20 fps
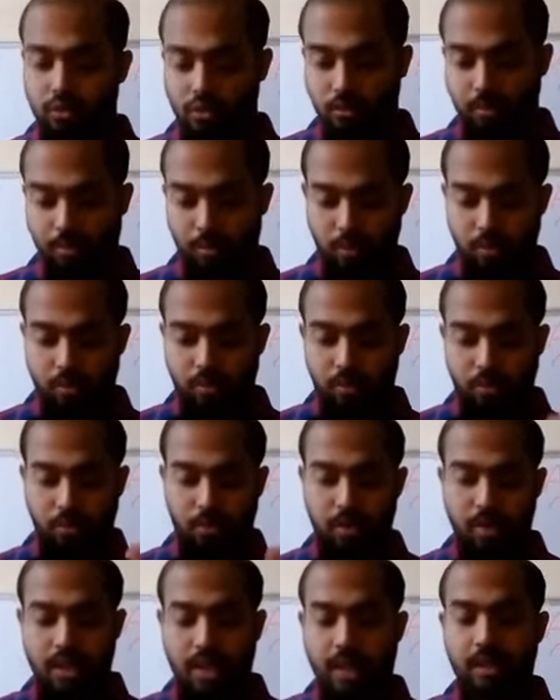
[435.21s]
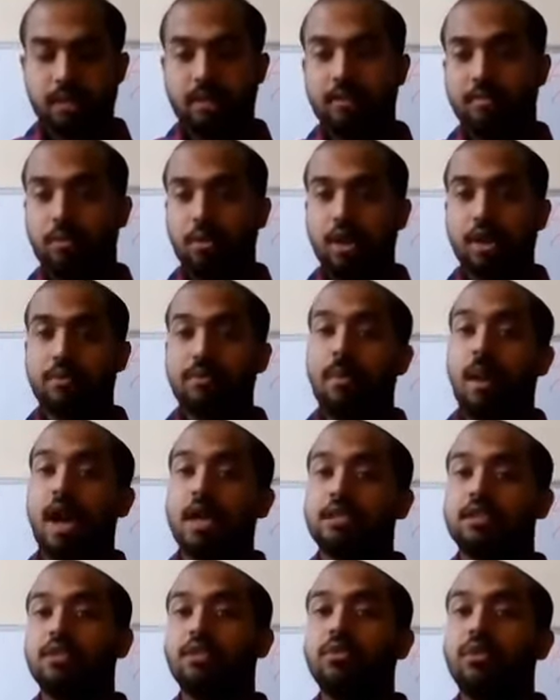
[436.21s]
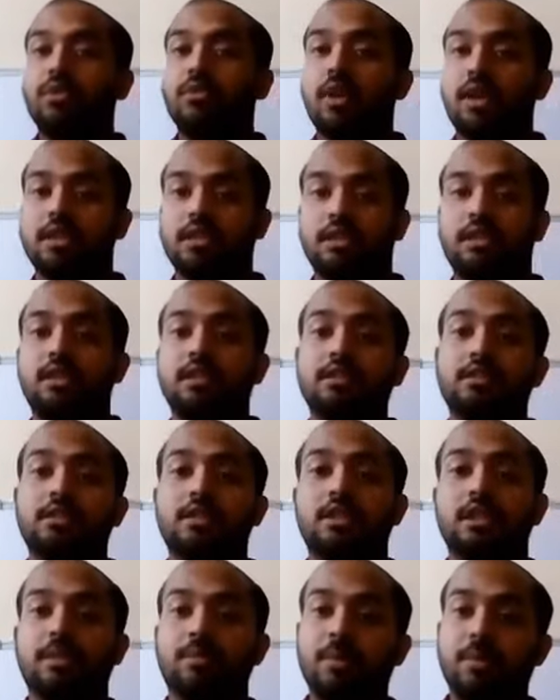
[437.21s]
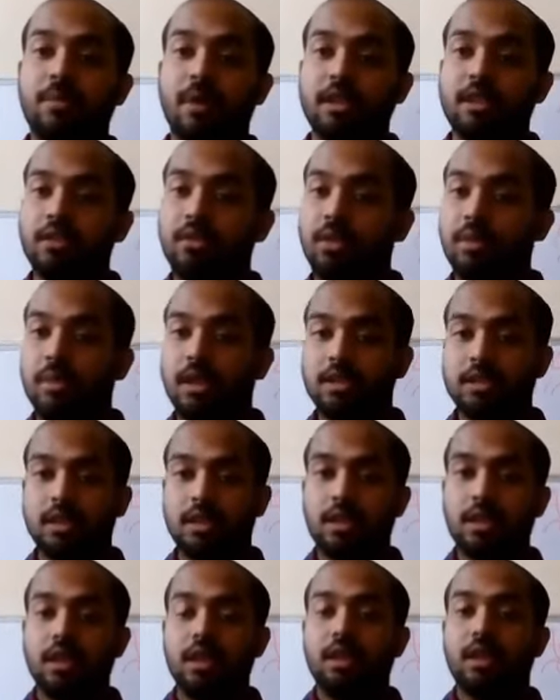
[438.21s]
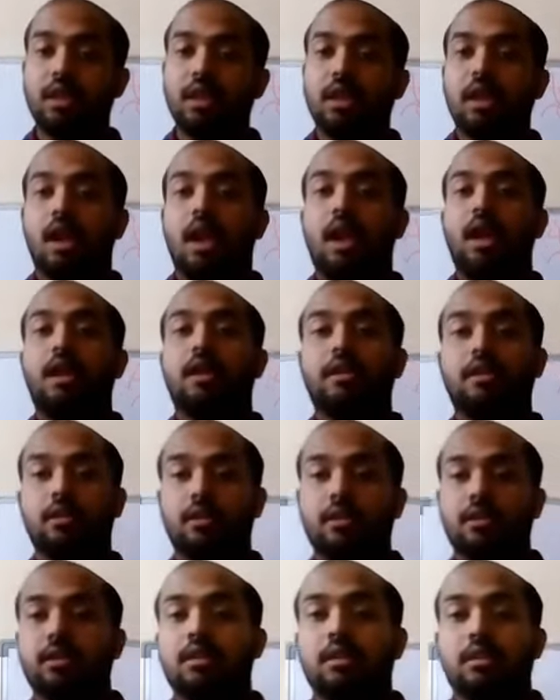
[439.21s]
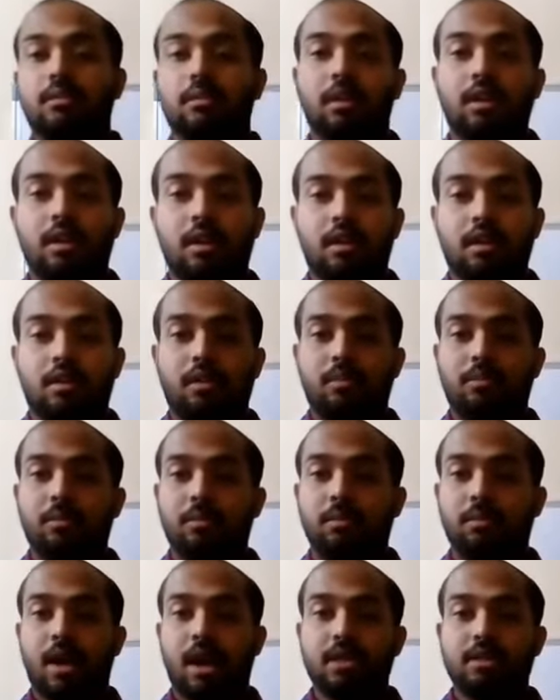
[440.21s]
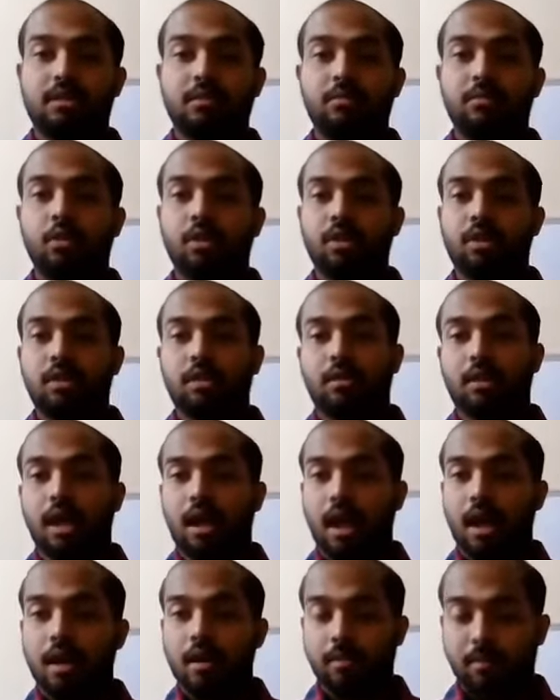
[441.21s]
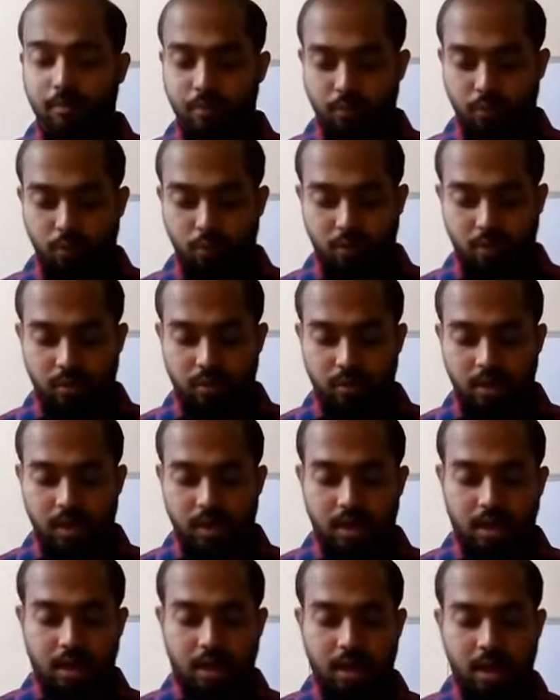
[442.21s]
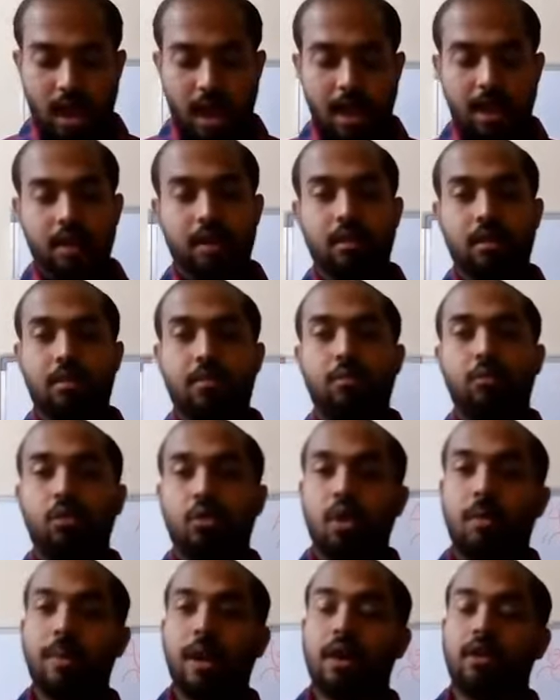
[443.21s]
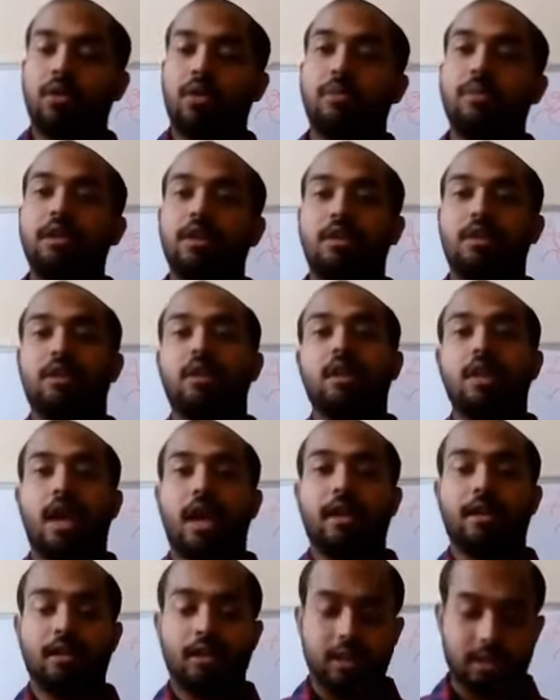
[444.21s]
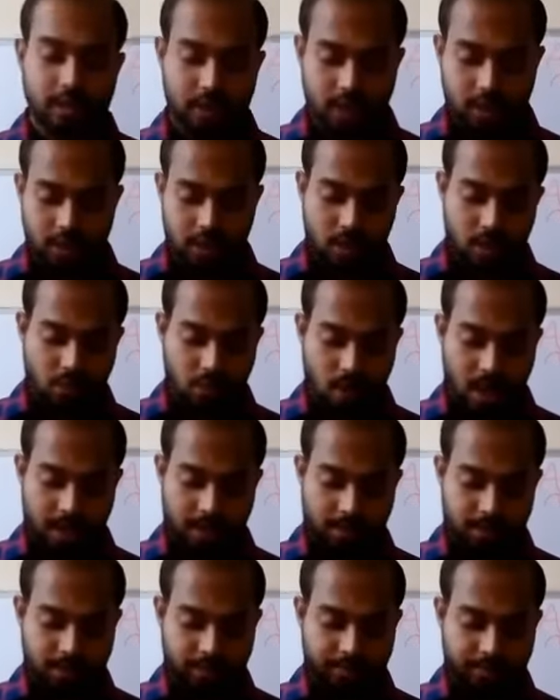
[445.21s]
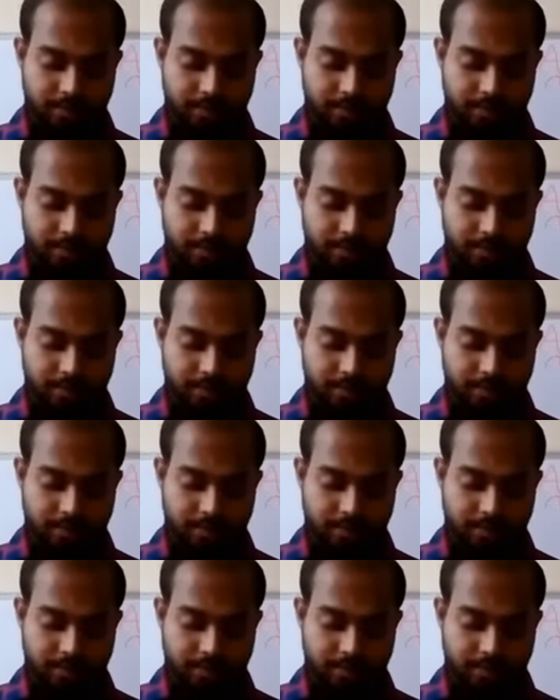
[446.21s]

So note that this point, first university is J.B. Pant University, and first book, Book of Agronomy, written in 1961.